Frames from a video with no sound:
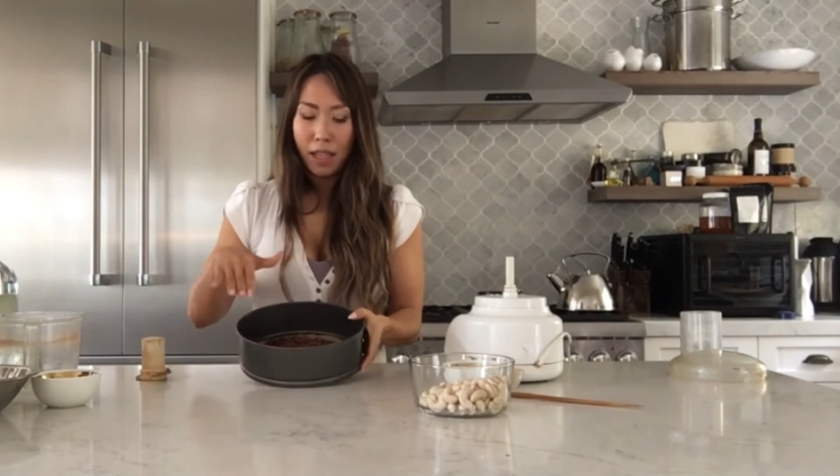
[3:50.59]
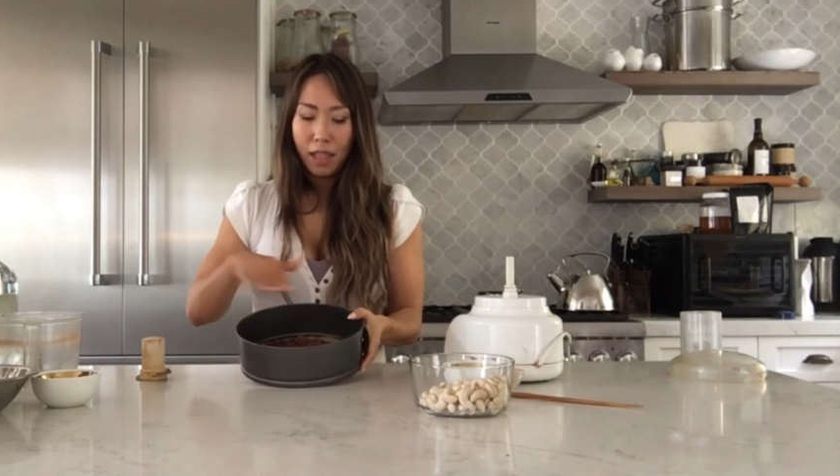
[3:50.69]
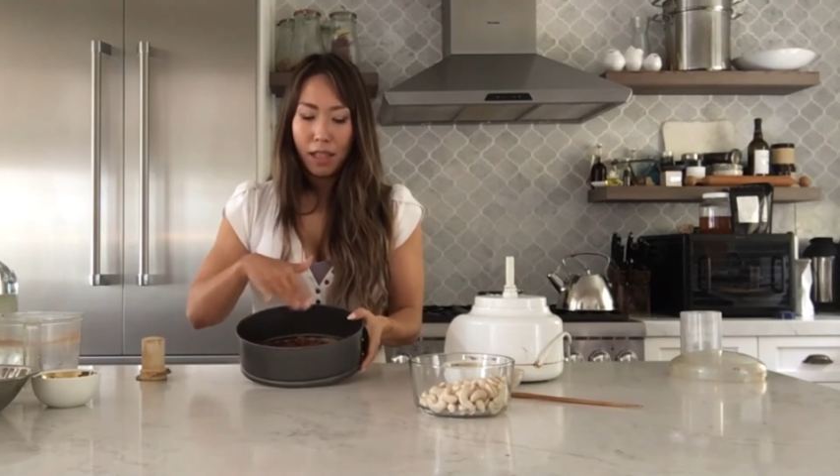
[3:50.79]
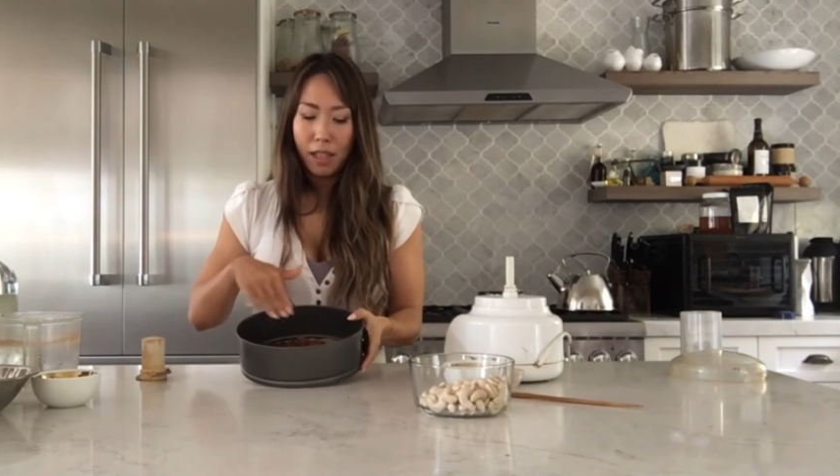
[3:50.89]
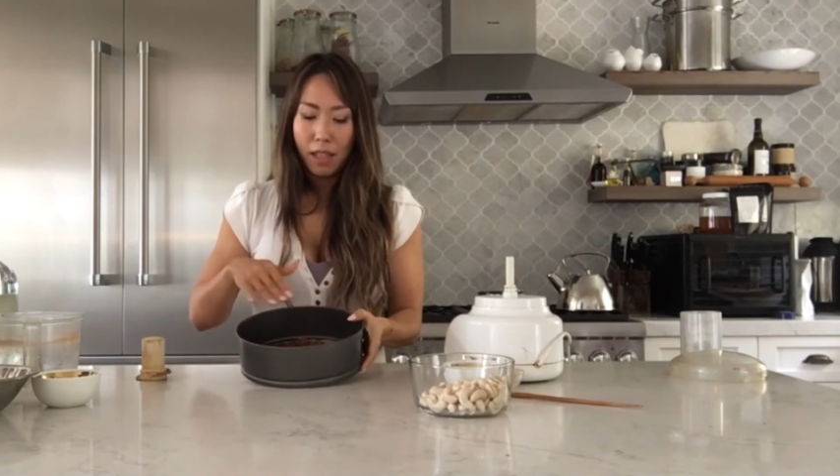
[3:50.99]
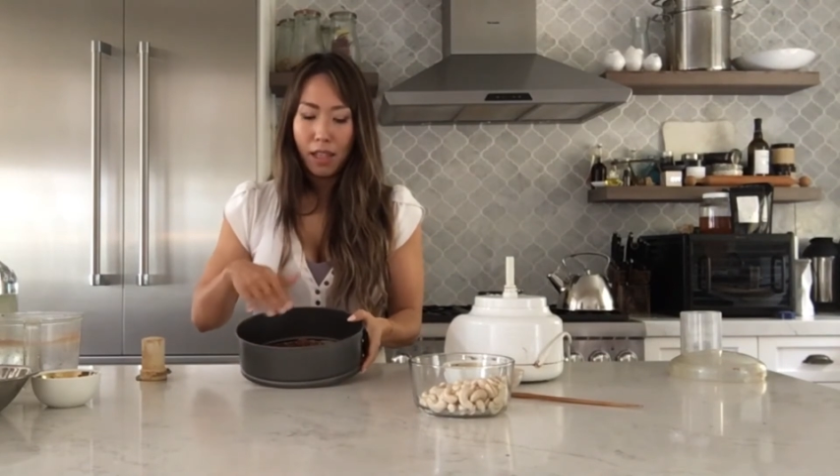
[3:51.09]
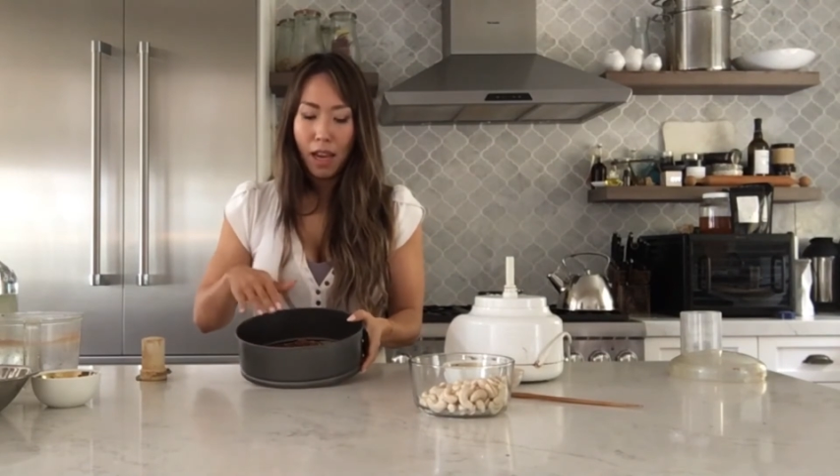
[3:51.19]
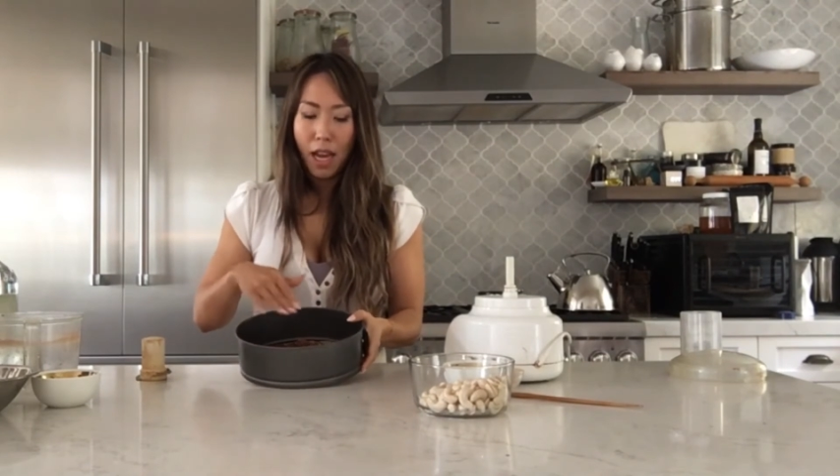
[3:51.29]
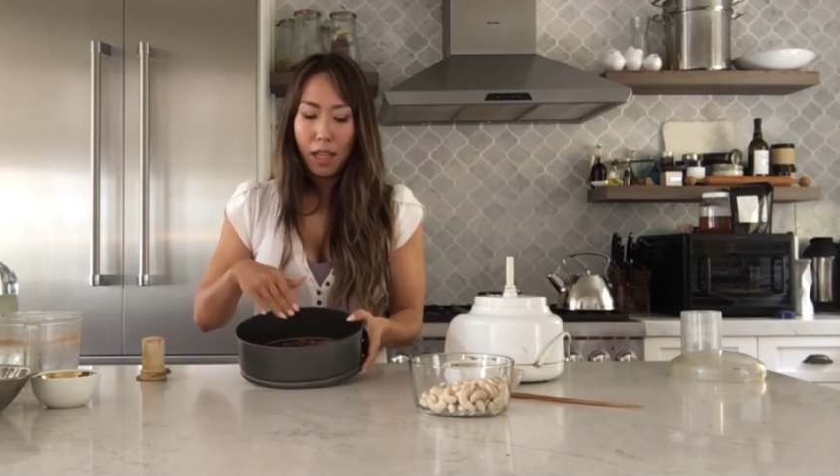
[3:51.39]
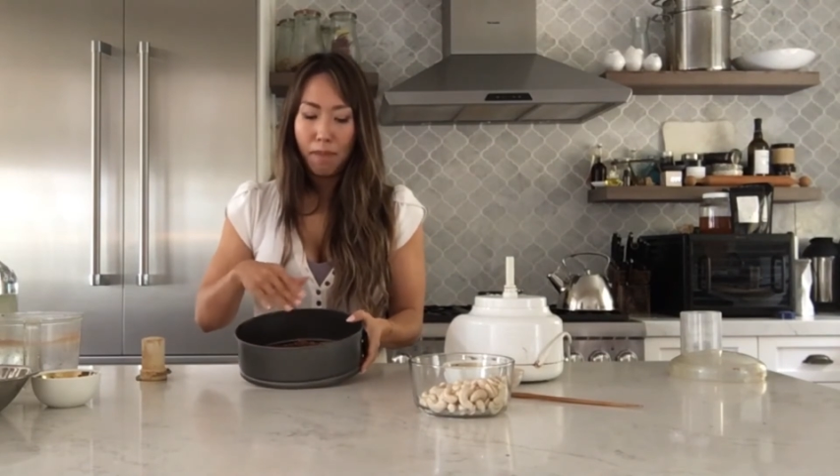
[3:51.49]
this
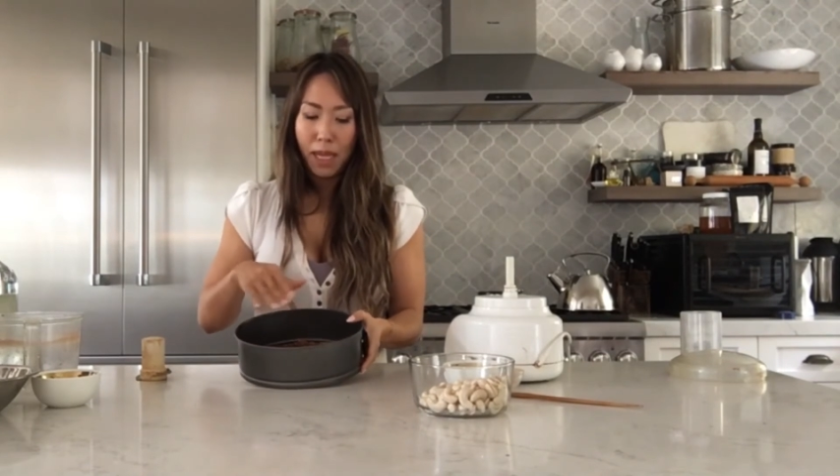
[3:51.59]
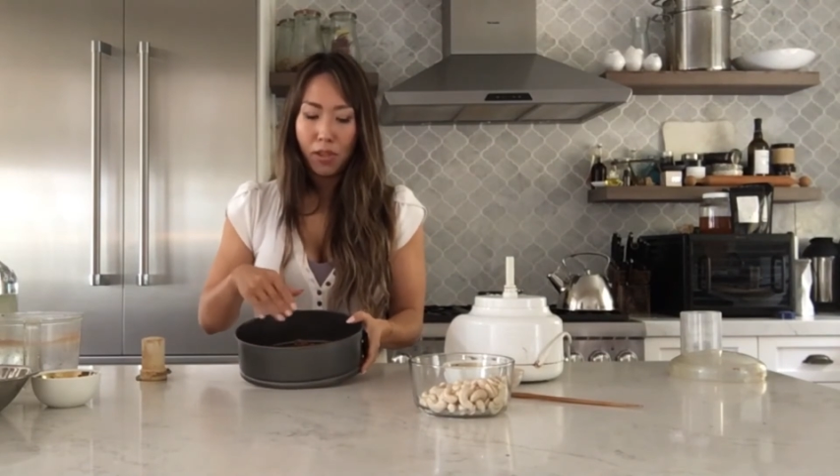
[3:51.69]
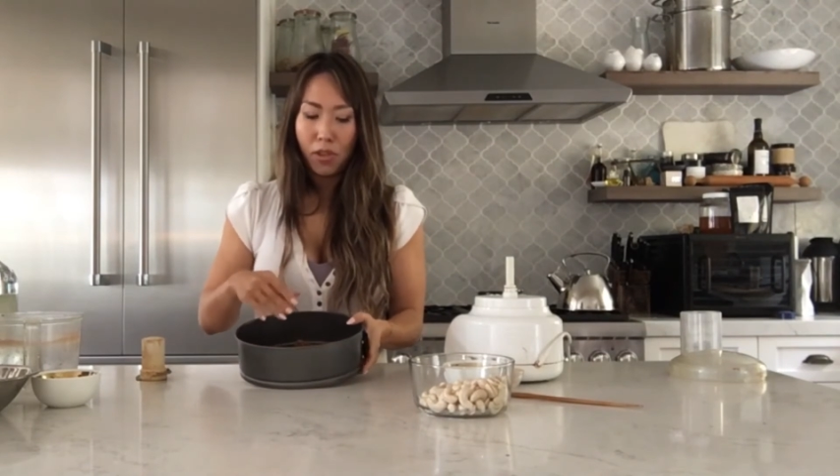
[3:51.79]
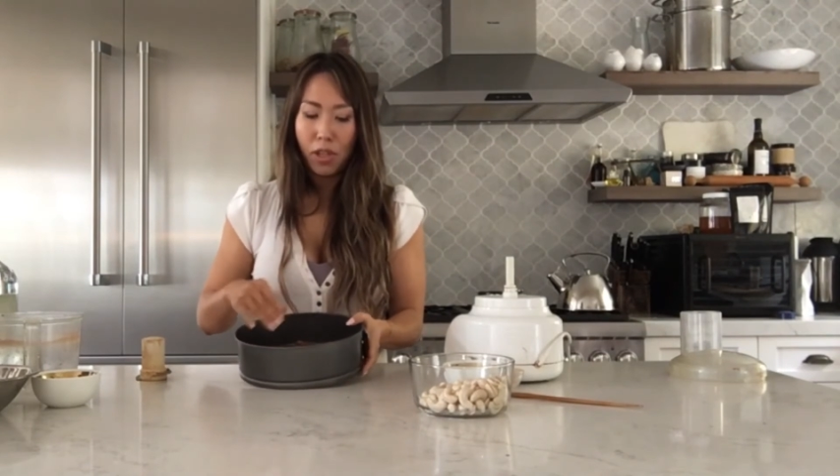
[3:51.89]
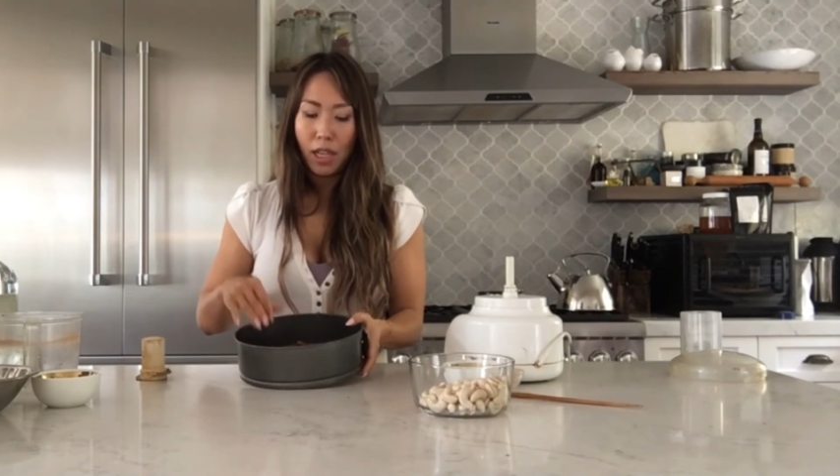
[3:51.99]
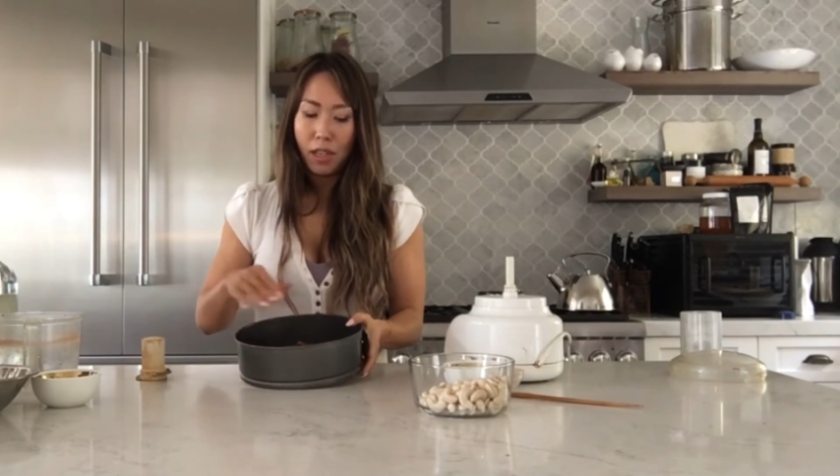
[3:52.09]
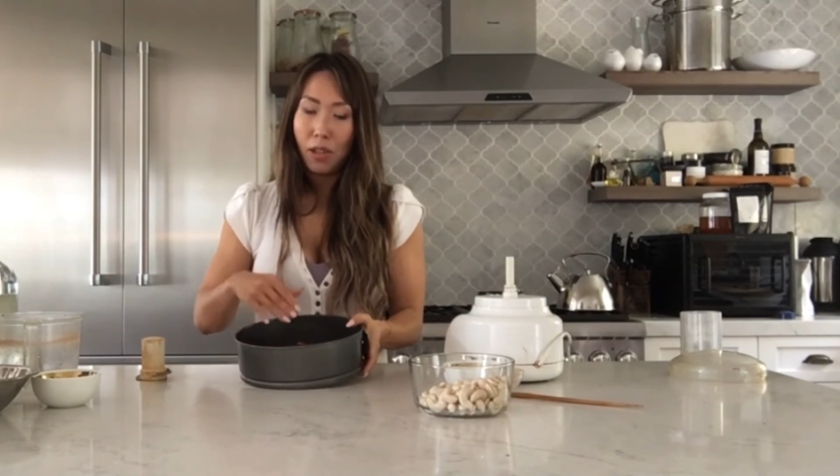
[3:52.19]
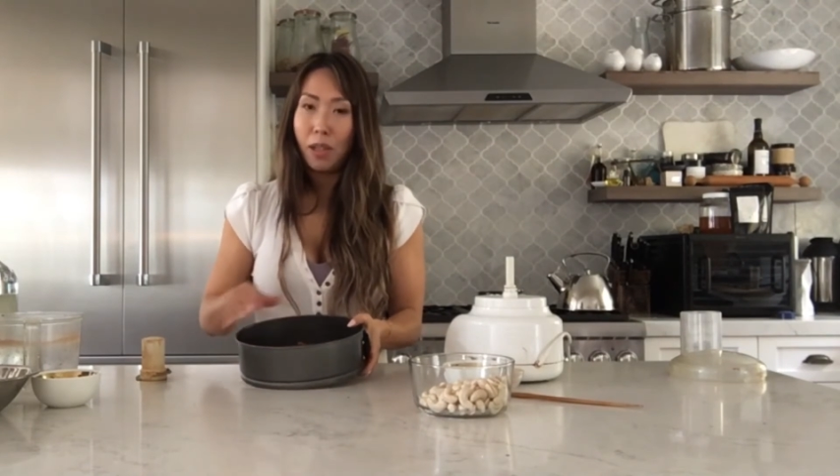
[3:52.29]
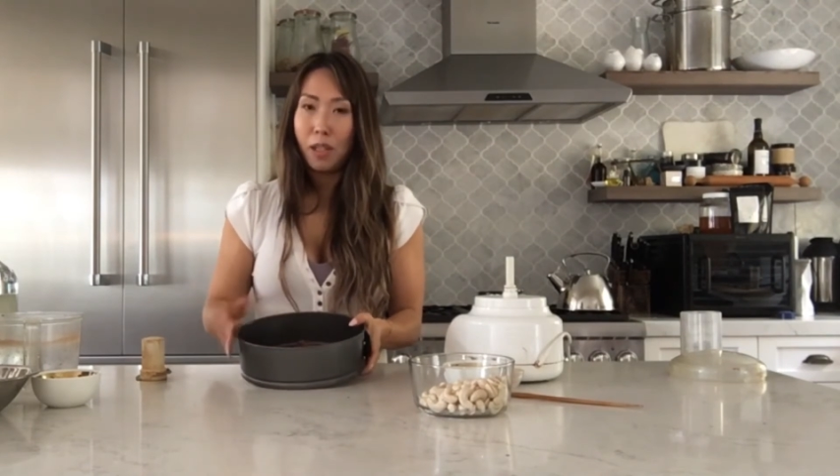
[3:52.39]
nut mixture into the